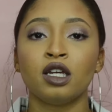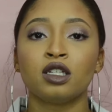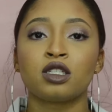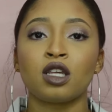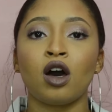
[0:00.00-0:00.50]

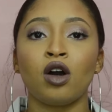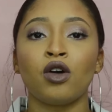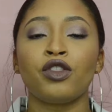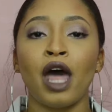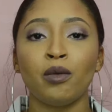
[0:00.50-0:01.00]

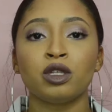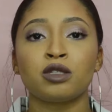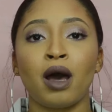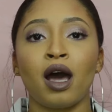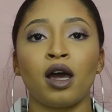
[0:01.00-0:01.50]
So that was
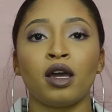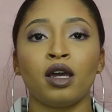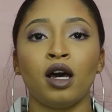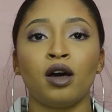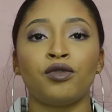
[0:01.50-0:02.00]
my
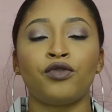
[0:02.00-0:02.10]
um,